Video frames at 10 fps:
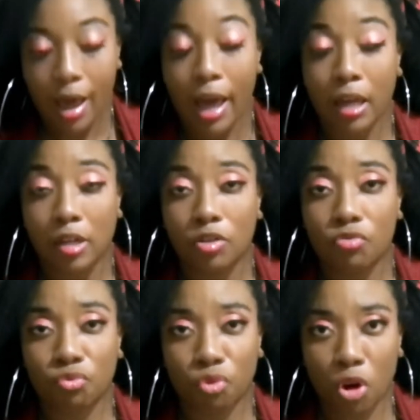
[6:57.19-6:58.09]
And
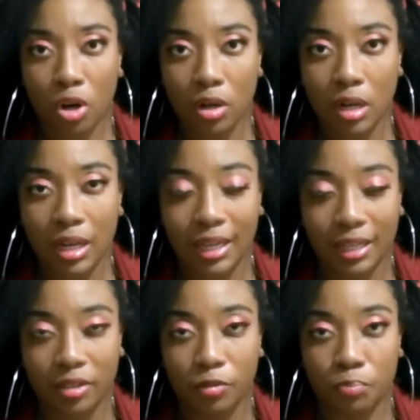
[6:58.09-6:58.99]
Ron
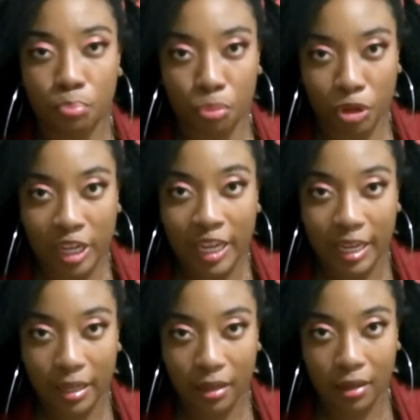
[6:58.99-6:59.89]
is bricking it.